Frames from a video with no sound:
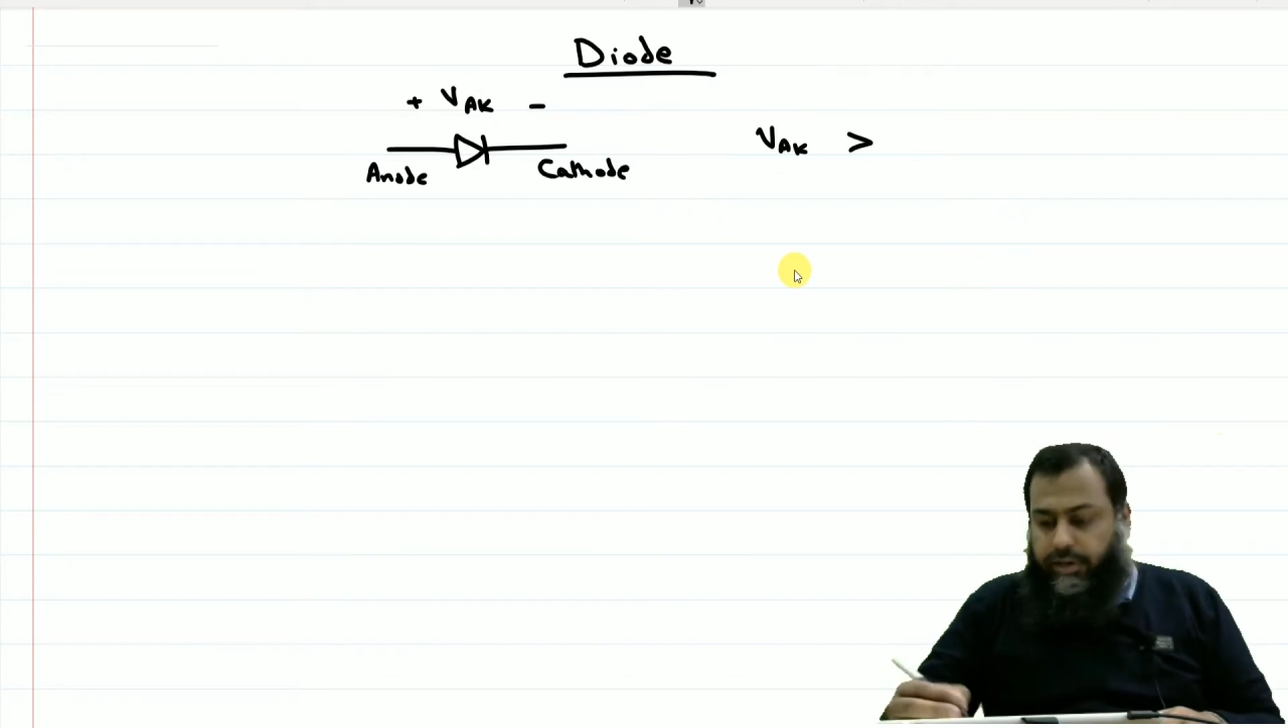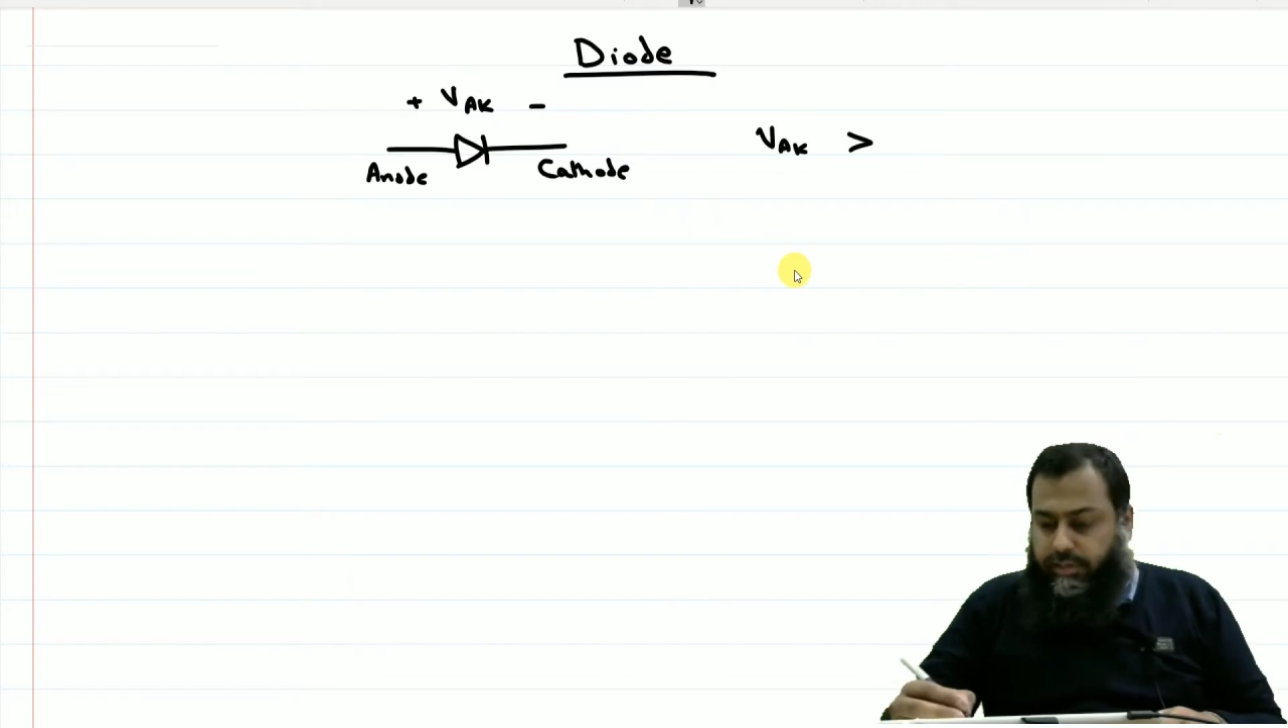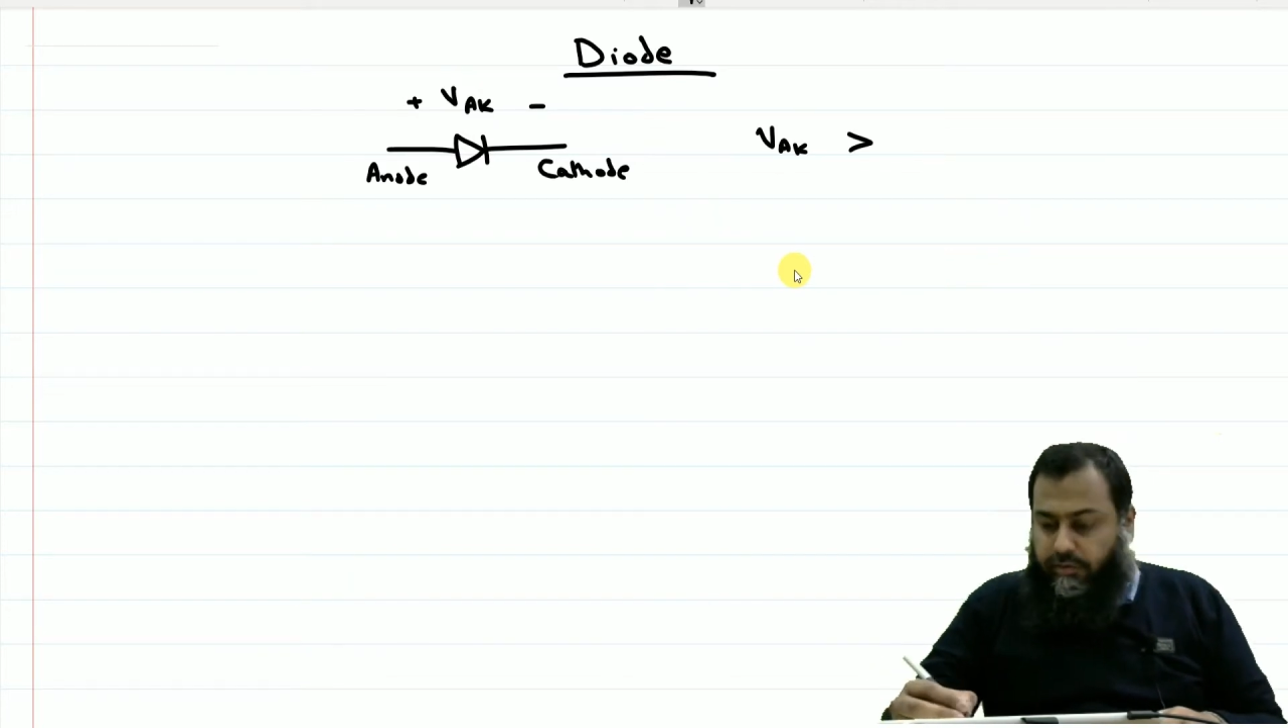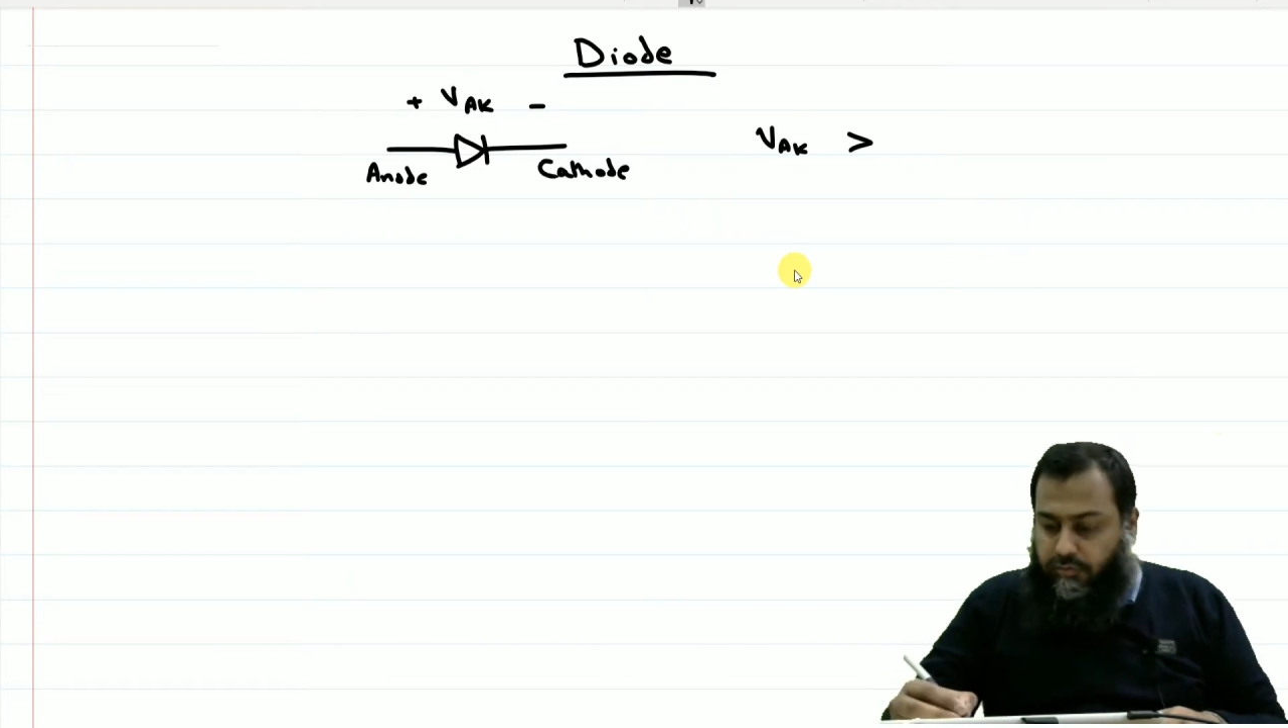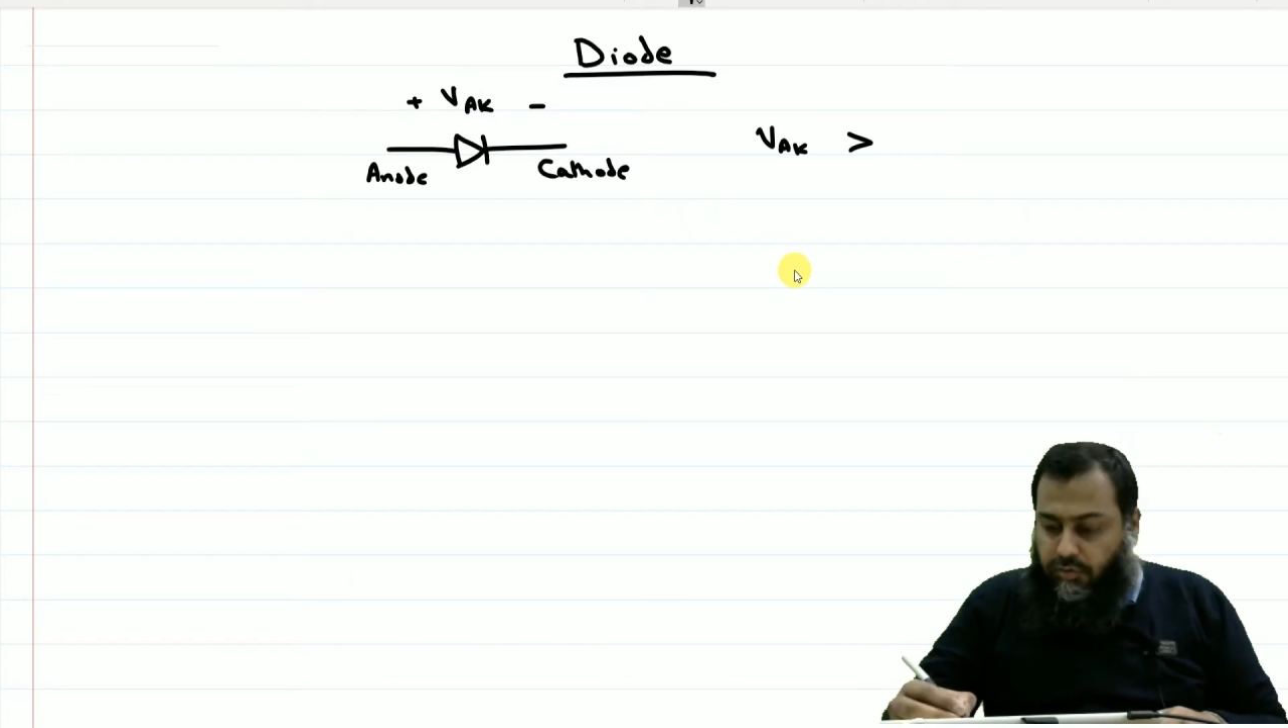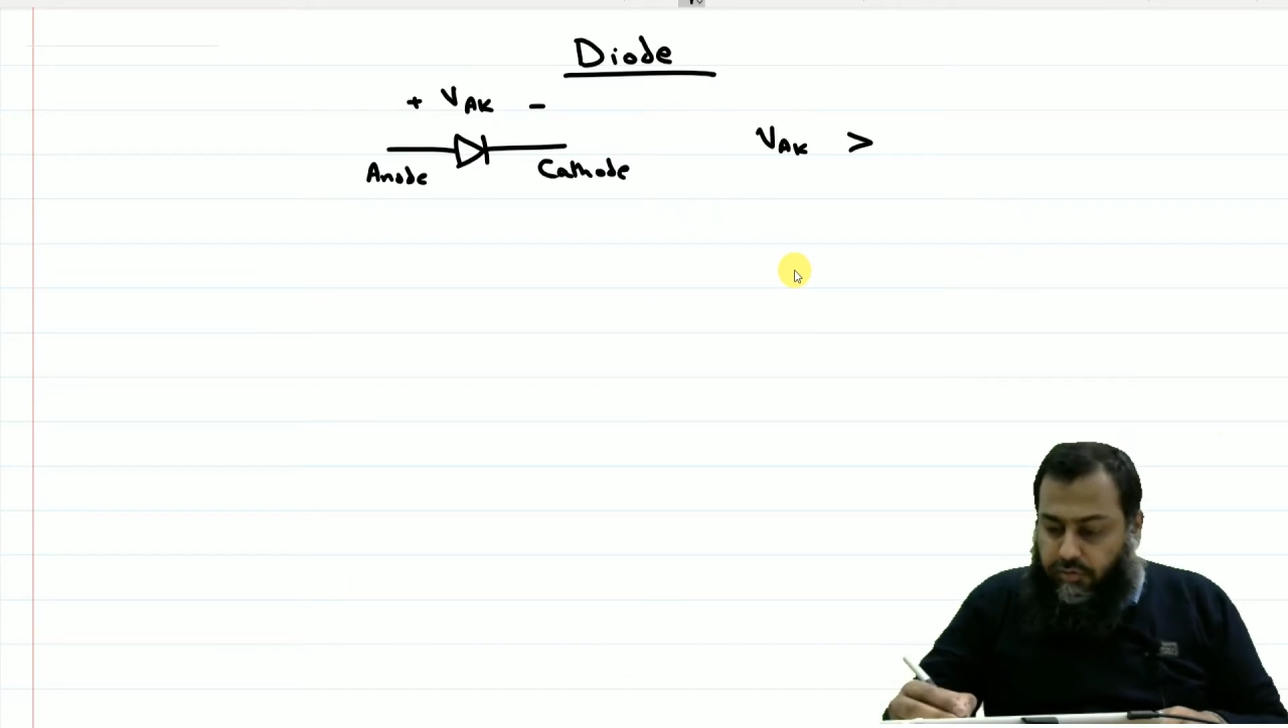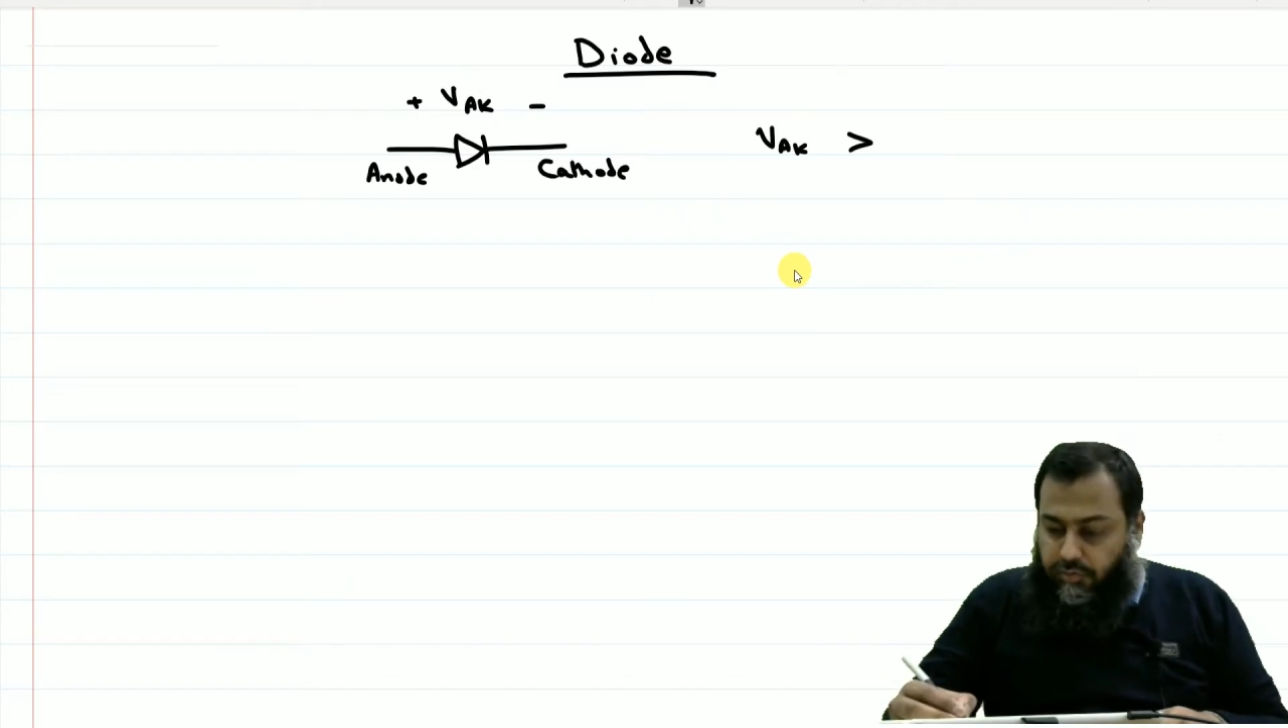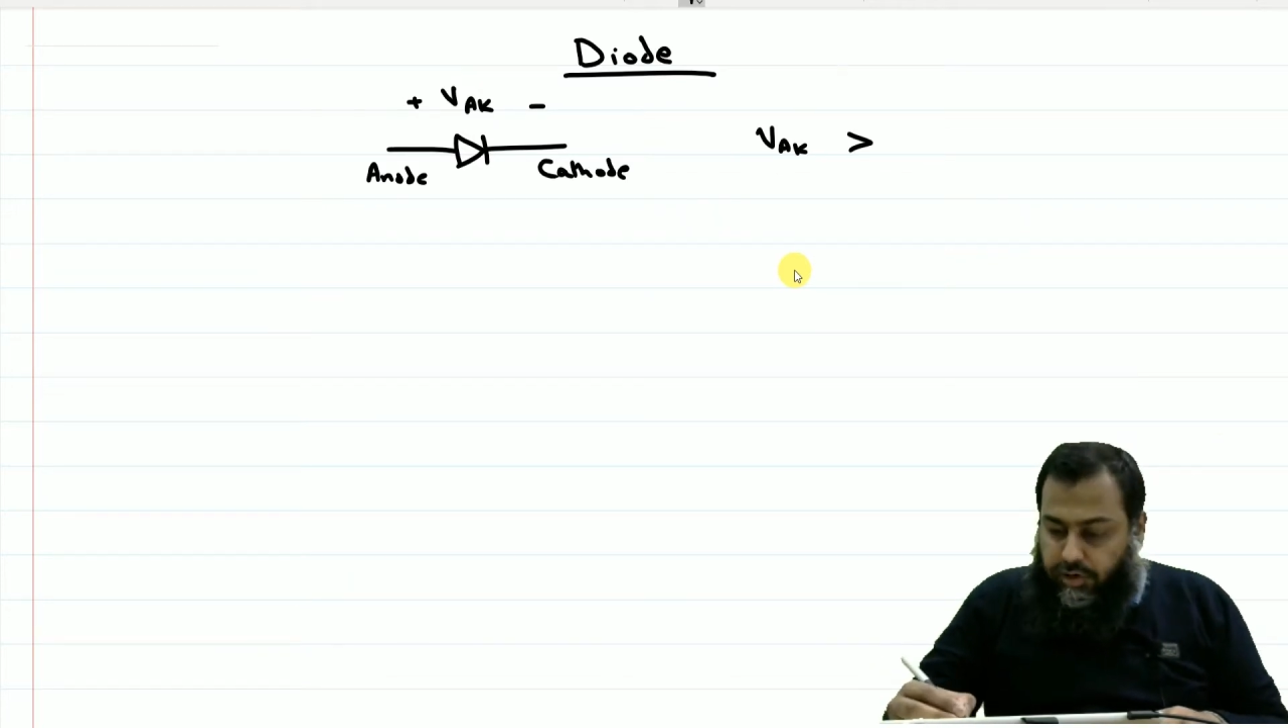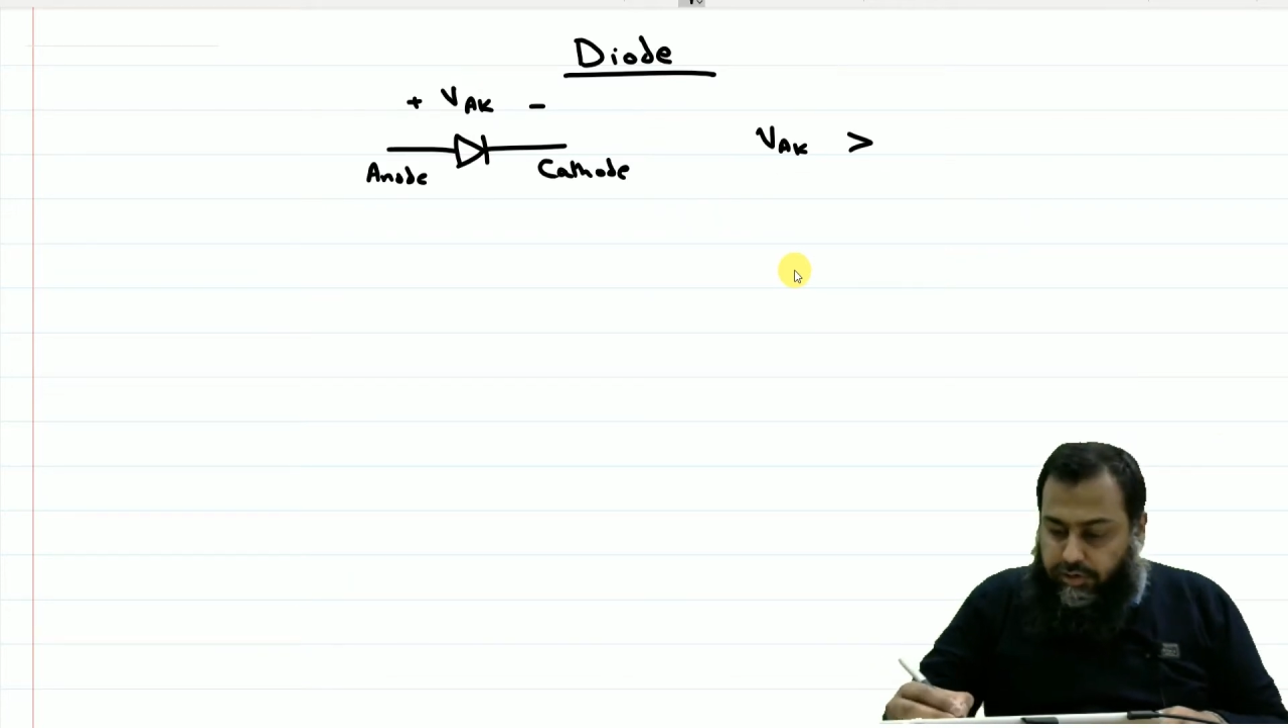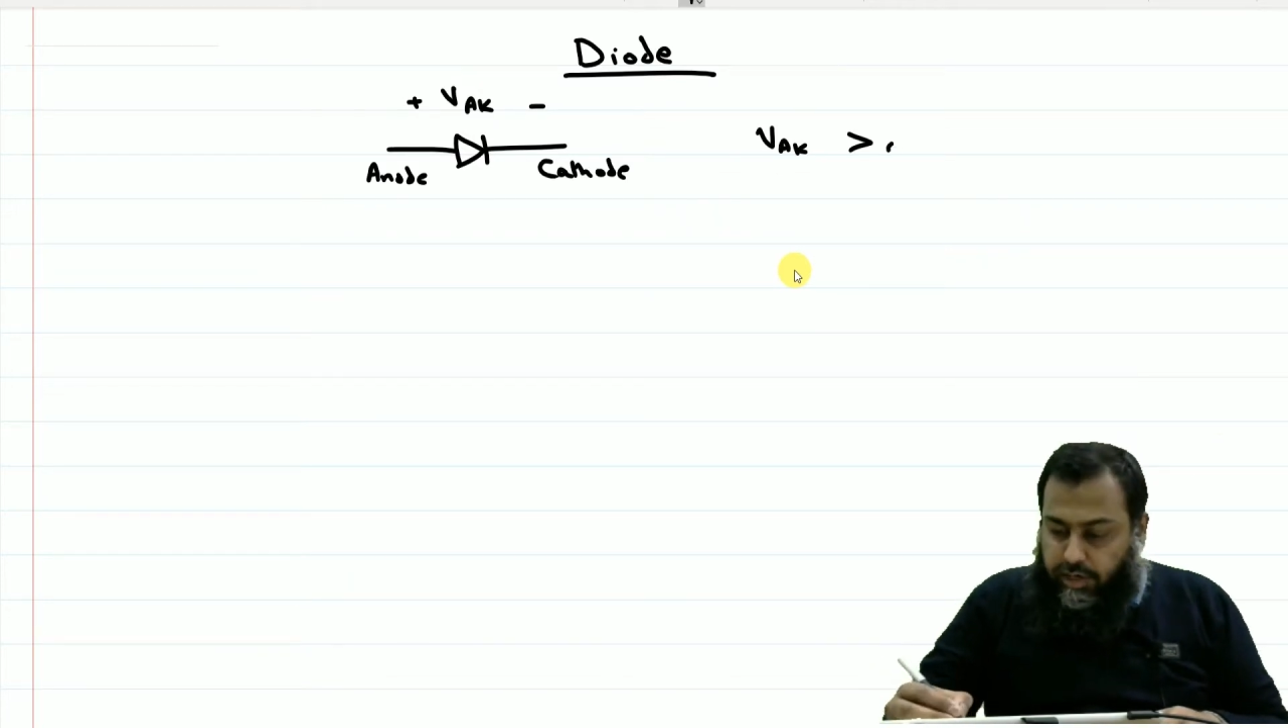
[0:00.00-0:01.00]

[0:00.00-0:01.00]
0.7 volt for